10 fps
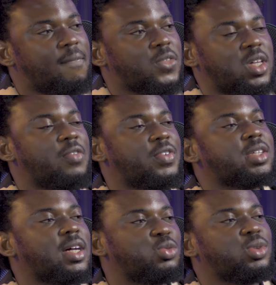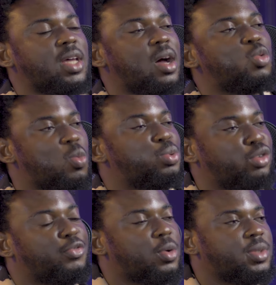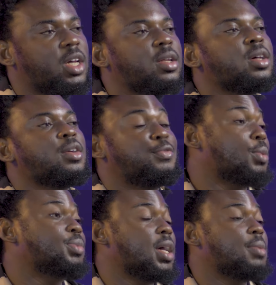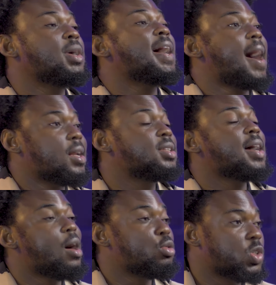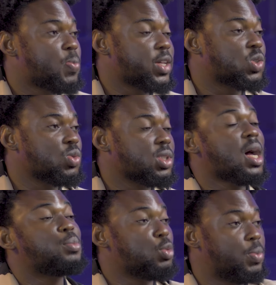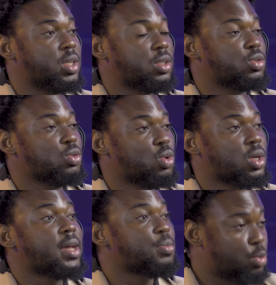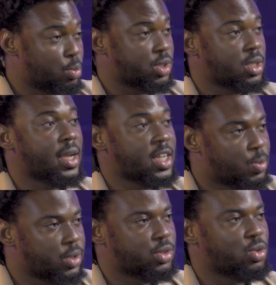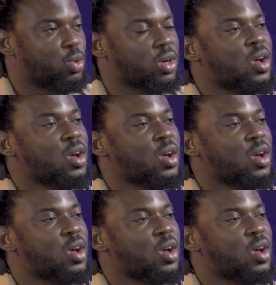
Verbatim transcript: South Africans are doing that, or borrowing from them, from them, adding our own spice to it and propelling it to the world, like promoting, like exporting to the world.